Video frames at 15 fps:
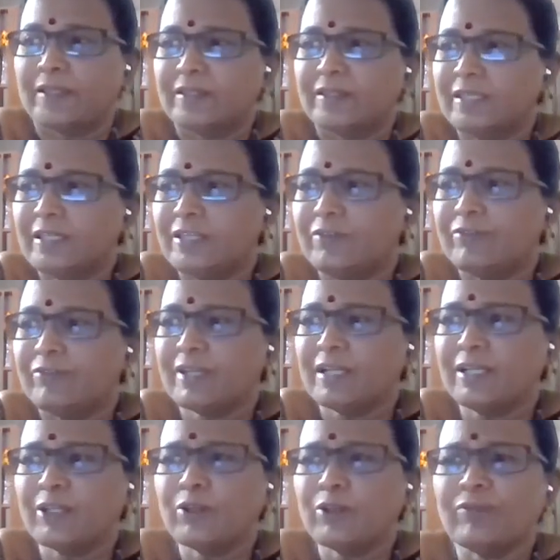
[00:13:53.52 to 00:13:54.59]
The
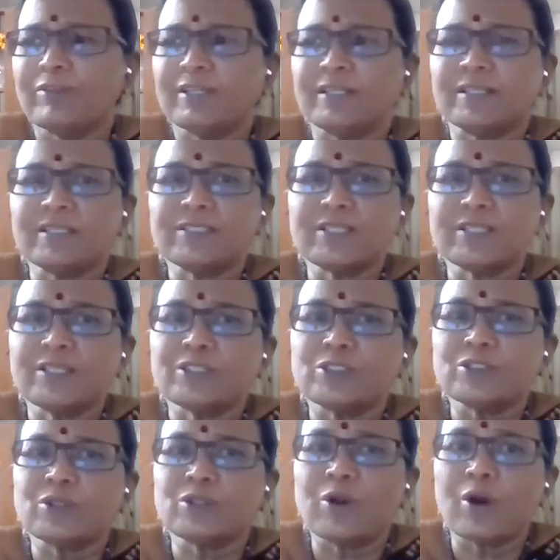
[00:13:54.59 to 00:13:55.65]
difficulty of literature
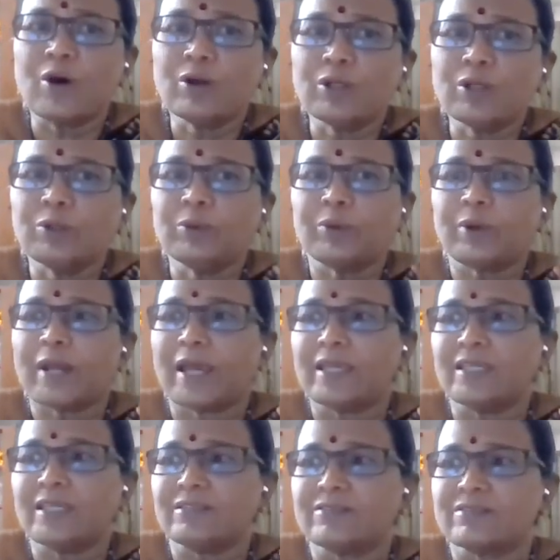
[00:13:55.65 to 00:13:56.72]
is not to
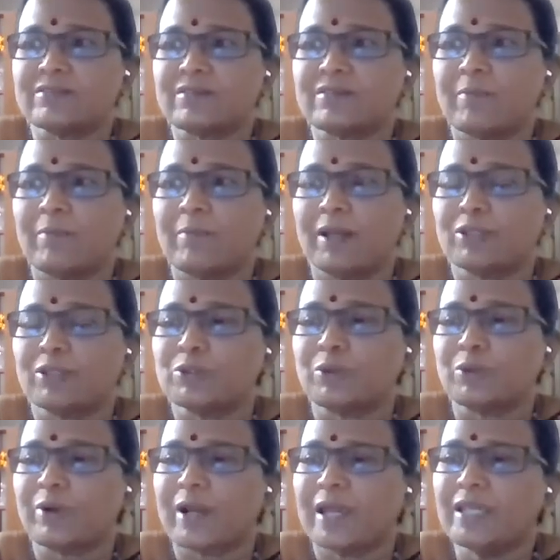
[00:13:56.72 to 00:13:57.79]
write, but to
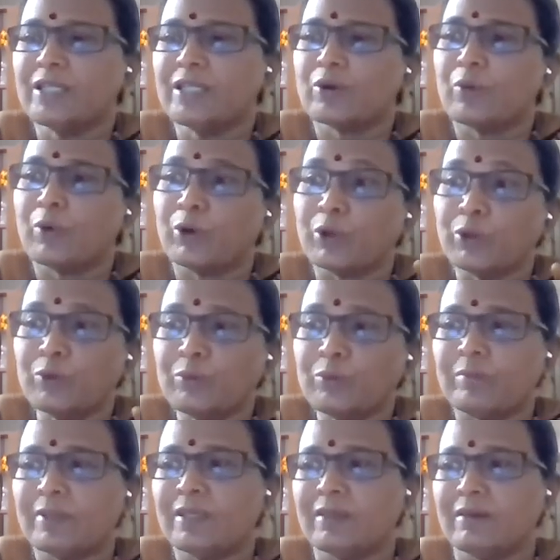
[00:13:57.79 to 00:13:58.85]
write what you
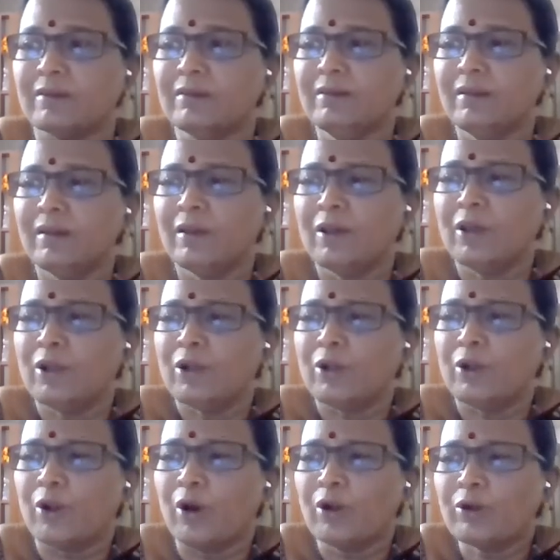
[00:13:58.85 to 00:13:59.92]
mean,
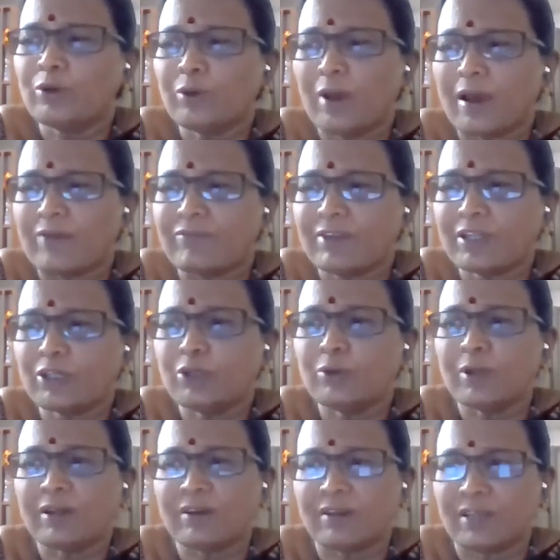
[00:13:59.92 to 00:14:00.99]
not to affect
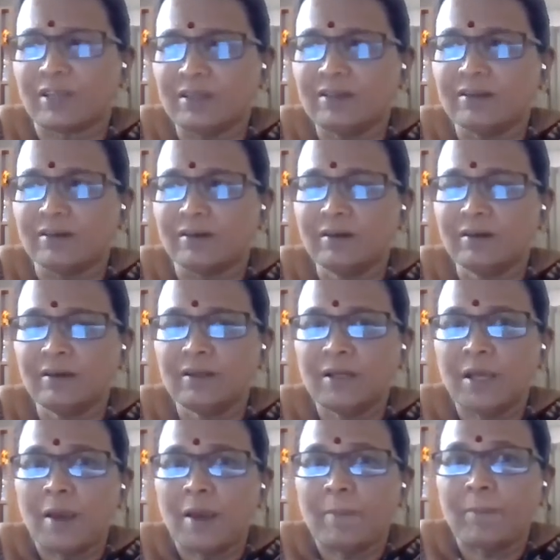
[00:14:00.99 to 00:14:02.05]
your reader,
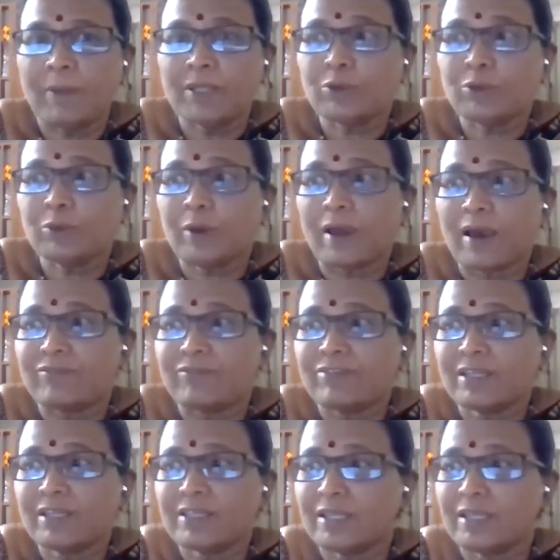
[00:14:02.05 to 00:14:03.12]
but to
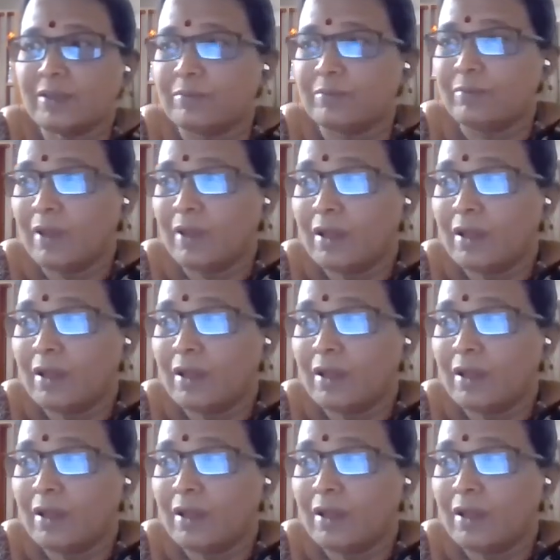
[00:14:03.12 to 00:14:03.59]
affect him